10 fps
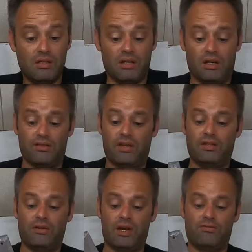Uh, they
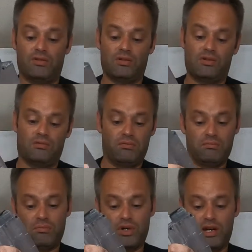do have their own
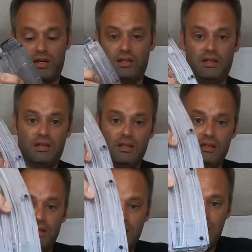branding,
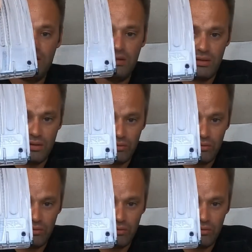their